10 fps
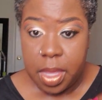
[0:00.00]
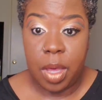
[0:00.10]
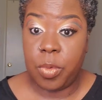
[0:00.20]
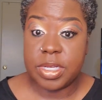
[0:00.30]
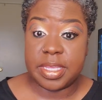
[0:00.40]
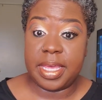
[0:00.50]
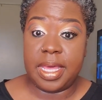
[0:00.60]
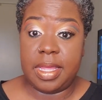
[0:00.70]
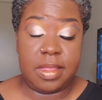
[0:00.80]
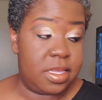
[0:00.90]
And once
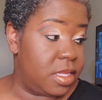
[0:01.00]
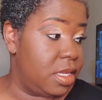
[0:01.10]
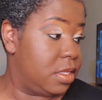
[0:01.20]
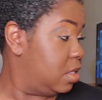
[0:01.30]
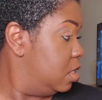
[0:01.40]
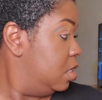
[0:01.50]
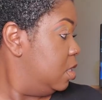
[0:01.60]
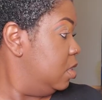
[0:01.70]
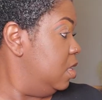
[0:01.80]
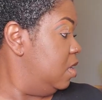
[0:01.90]
again, this is
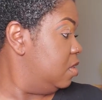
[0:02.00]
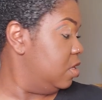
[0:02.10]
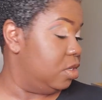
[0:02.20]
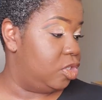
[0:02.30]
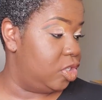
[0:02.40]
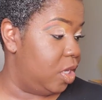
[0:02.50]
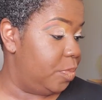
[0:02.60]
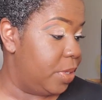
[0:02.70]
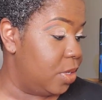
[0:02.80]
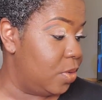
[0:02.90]
these little
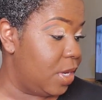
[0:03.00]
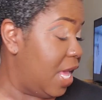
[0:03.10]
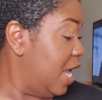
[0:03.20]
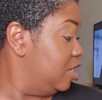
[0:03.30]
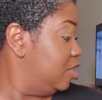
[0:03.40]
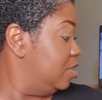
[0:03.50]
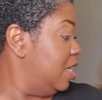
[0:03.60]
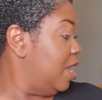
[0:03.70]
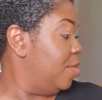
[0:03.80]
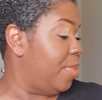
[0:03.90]
cheap little lashes
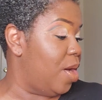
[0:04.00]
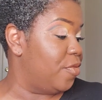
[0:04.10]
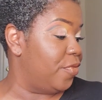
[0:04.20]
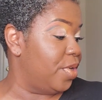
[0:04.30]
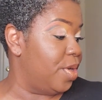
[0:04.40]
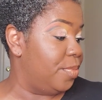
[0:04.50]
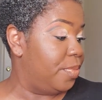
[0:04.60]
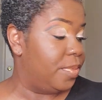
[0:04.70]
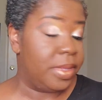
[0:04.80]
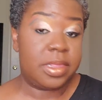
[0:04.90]
that I bought from
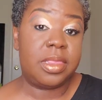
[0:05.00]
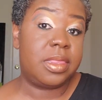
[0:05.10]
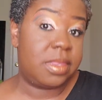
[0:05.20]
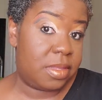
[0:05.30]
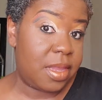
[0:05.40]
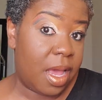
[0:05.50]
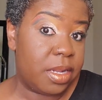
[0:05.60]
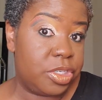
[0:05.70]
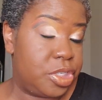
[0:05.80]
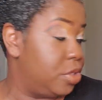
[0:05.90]

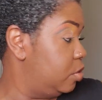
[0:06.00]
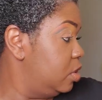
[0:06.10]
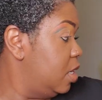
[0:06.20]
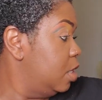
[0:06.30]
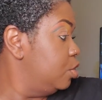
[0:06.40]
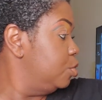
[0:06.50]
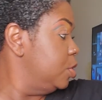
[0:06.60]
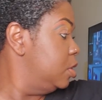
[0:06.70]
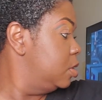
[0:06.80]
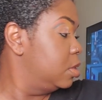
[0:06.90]
the Dollar
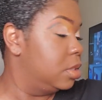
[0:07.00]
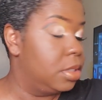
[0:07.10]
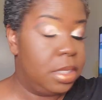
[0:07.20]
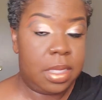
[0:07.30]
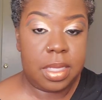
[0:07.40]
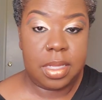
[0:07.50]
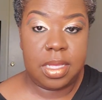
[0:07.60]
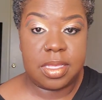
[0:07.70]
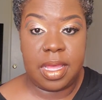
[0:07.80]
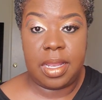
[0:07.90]
Tree.
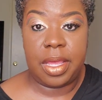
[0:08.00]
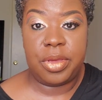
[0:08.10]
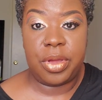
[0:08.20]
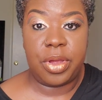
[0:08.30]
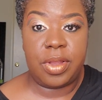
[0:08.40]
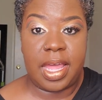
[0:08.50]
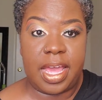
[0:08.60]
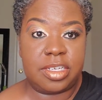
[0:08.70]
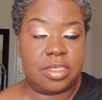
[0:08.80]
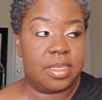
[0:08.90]
These LA Girl
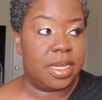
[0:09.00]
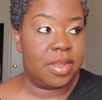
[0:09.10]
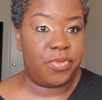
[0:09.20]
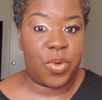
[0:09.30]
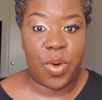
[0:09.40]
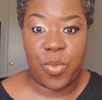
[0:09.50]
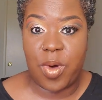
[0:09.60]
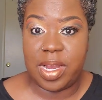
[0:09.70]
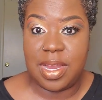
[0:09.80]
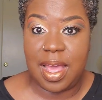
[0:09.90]
lashes, honey, for
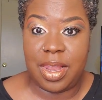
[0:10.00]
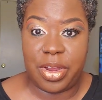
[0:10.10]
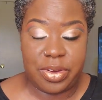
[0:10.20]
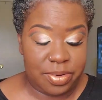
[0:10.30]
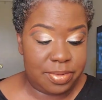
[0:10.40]
$1.